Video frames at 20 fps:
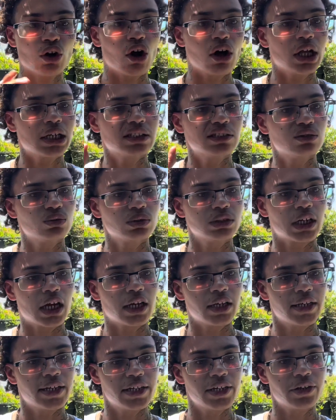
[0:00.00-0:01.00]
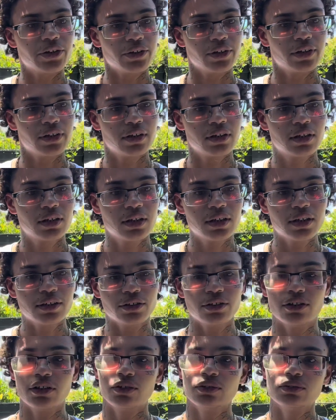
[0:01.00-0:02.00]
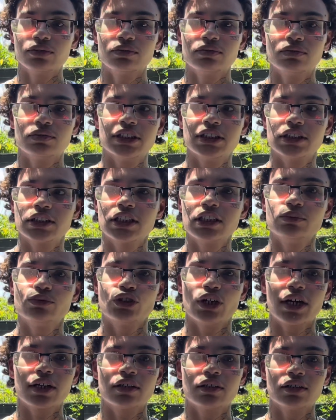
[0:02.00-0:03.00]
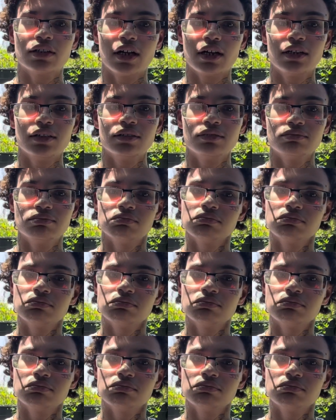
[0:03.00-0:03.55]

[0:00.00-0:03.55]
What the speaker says: All I could do was, like, hear it, you know, and just keep track of, like,